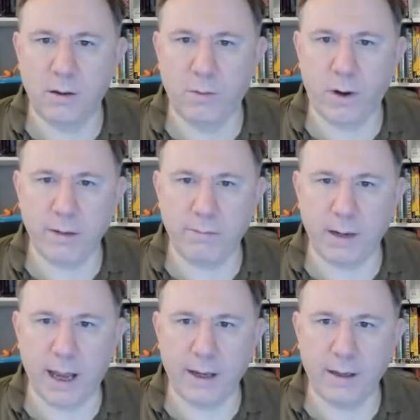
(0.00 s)
white,
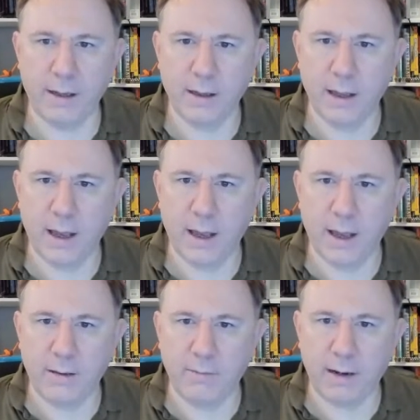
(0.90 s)
black,
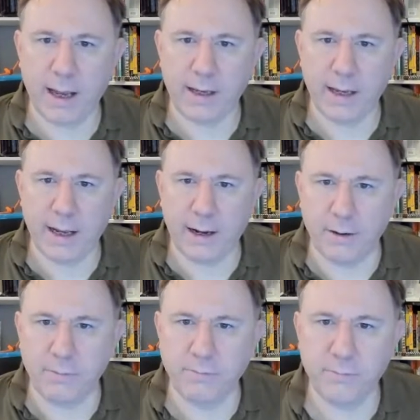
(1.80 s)
black, yellow.